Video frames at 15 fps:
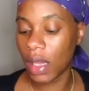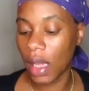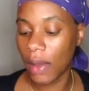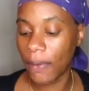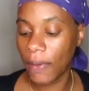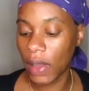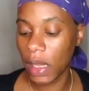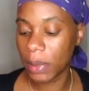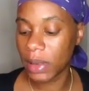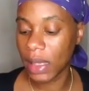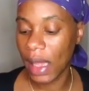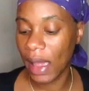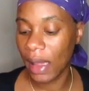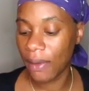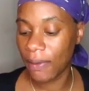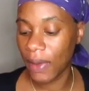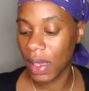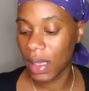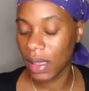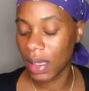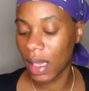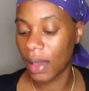the Philips
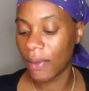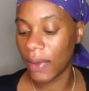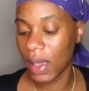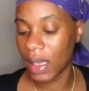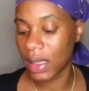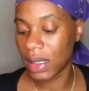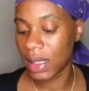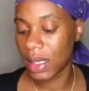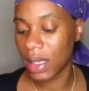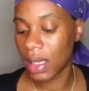Avant,